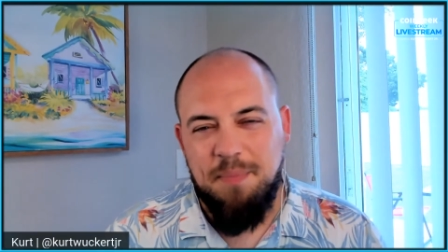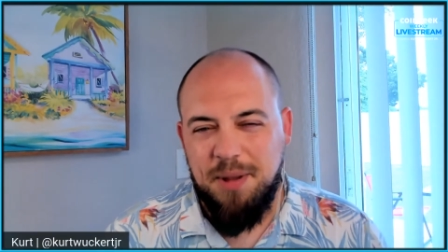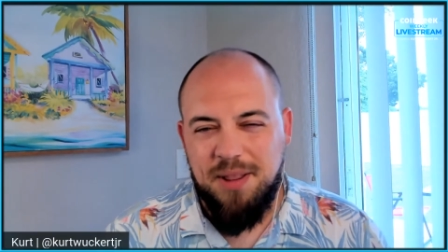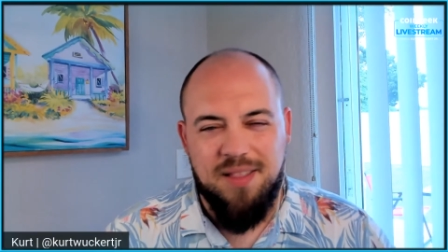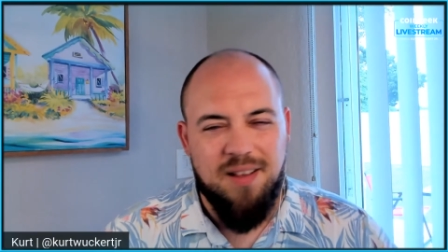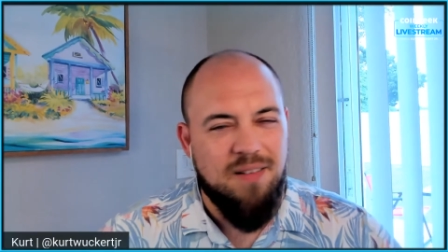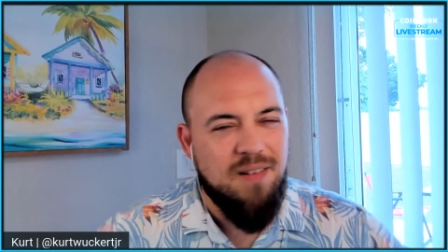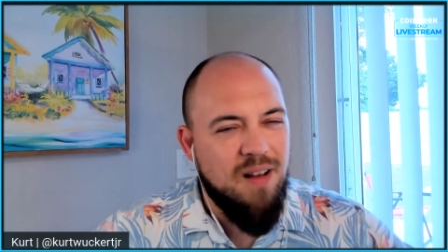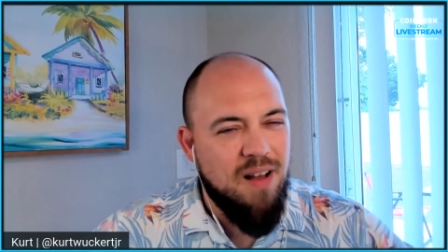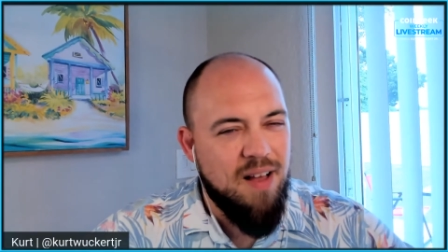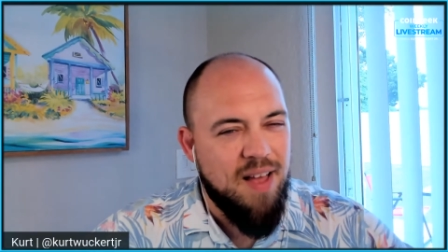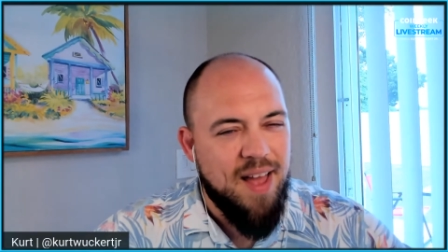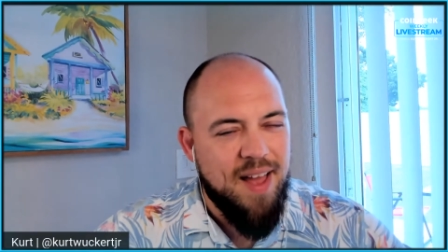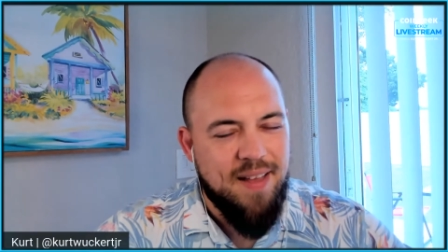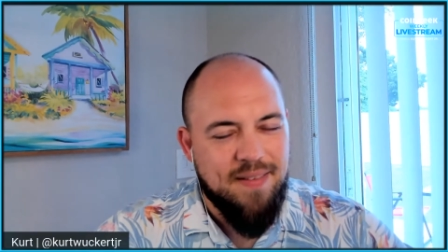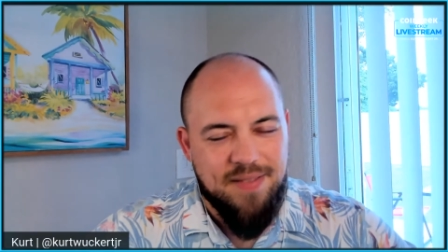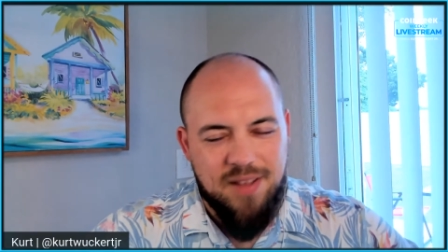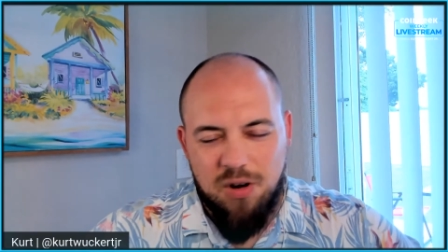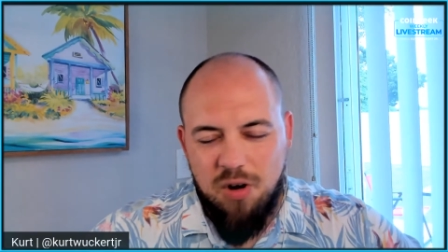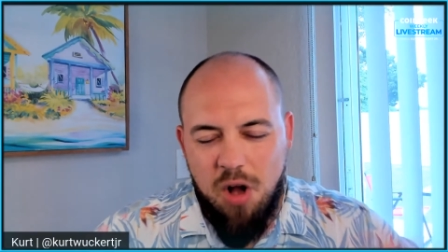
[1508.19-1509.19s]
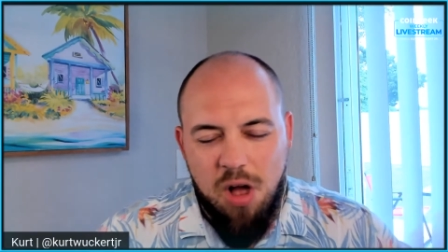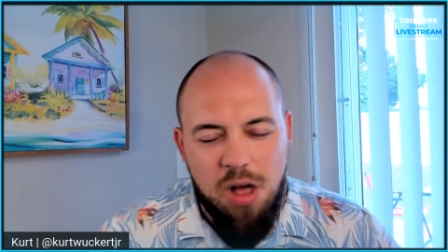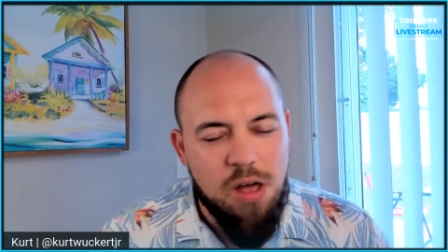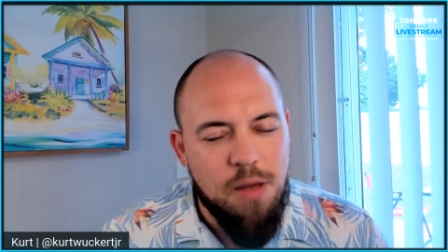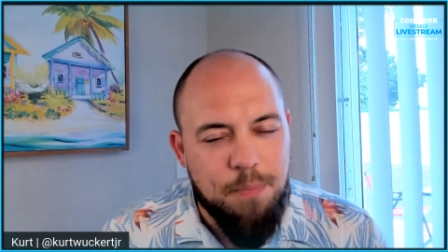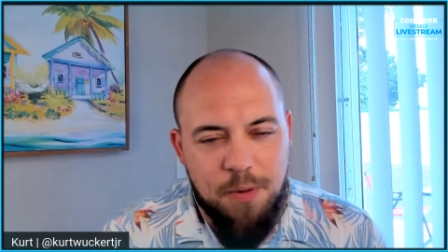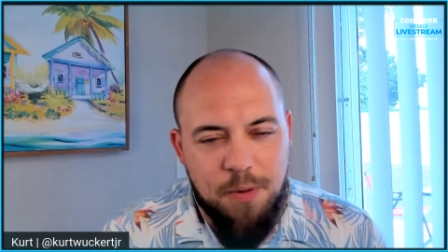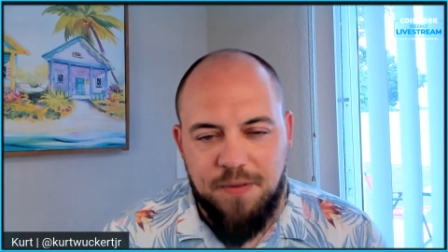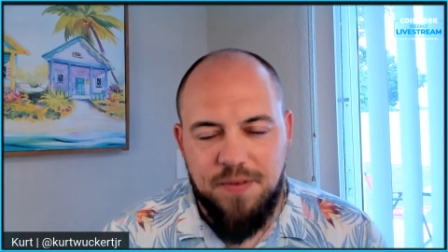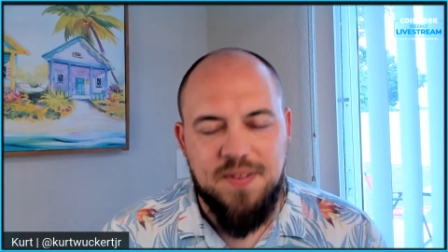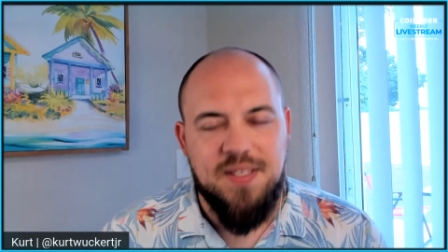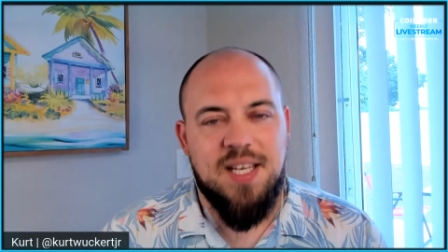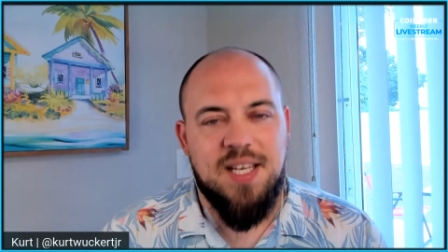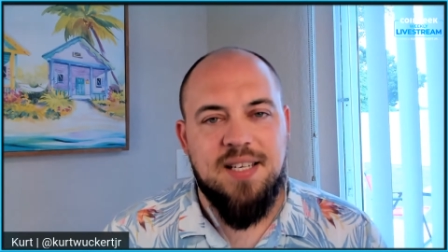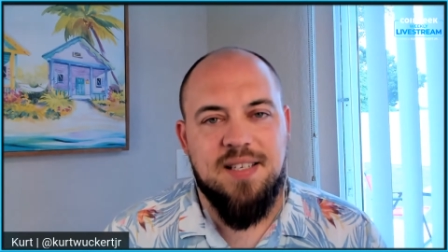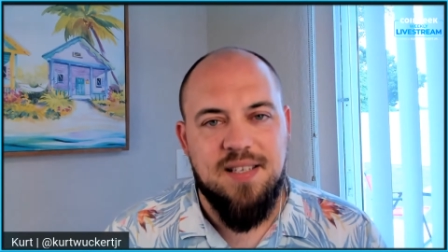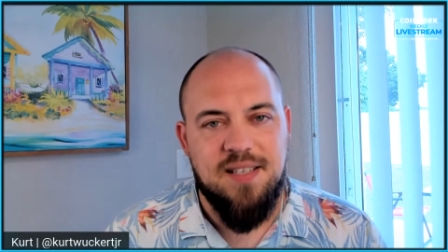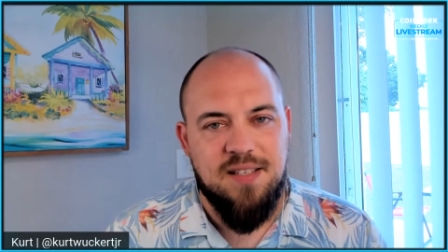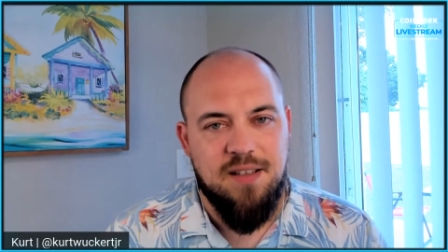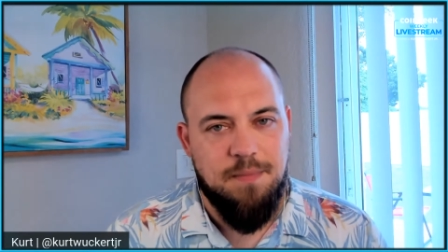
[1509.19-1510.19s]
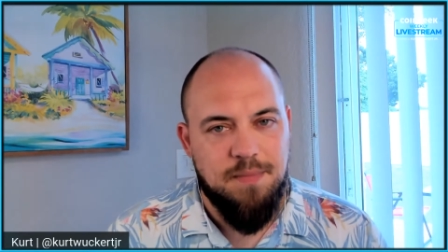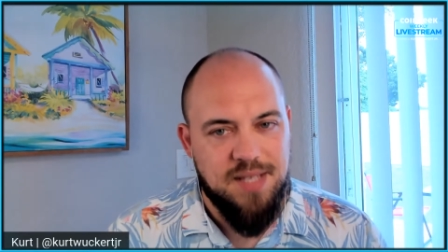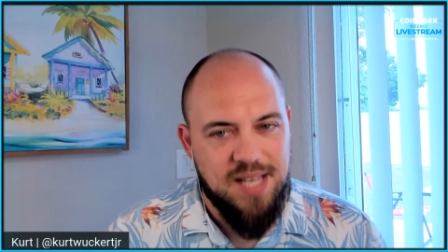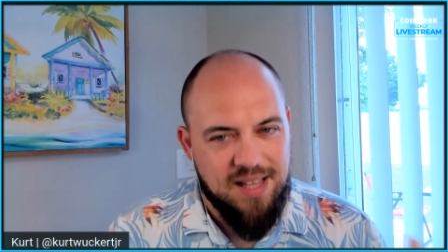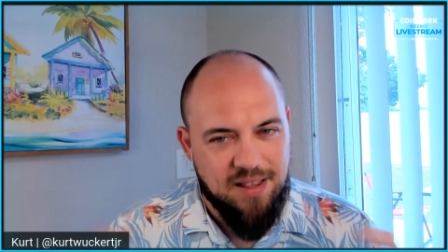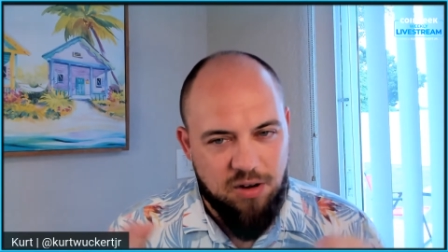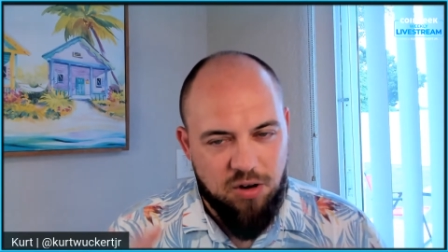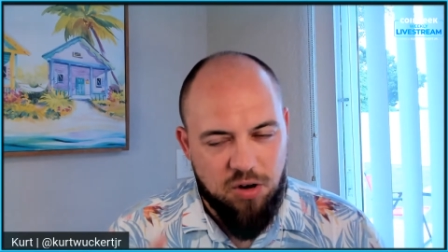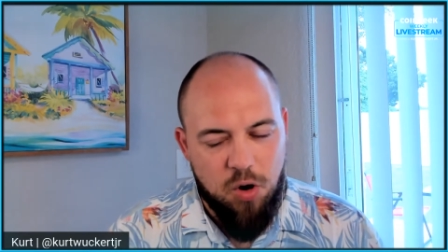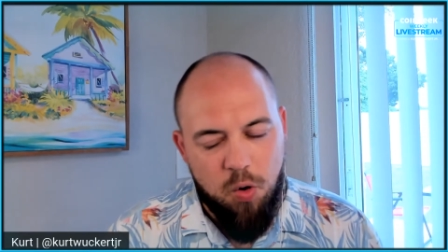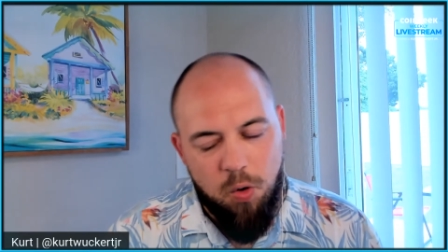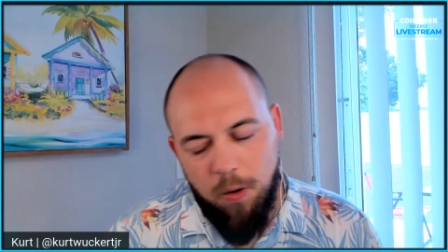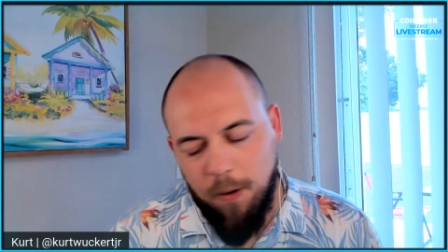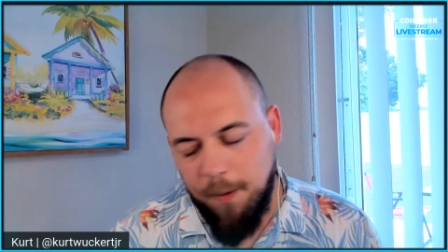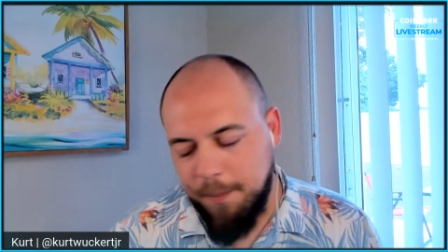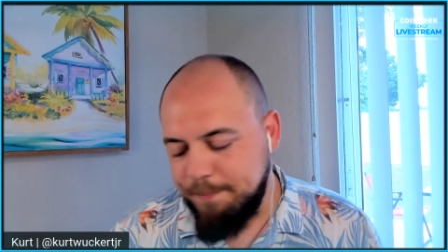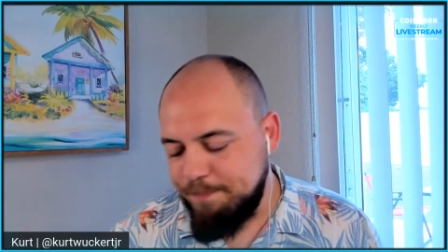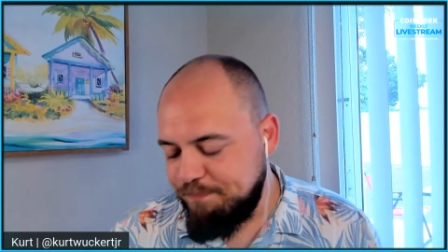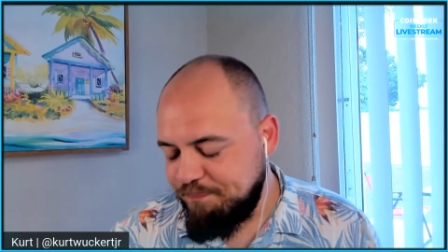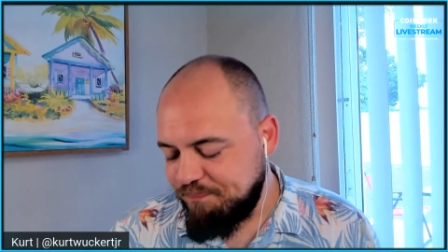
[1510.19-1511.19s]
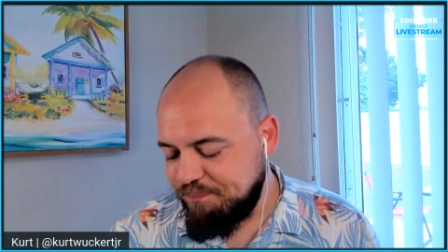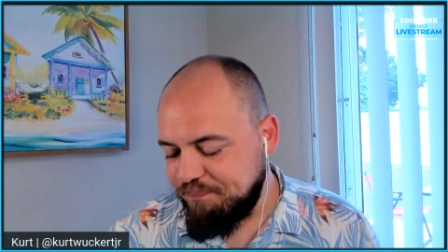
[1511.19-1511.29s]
but they're all proof of stake systems at their core.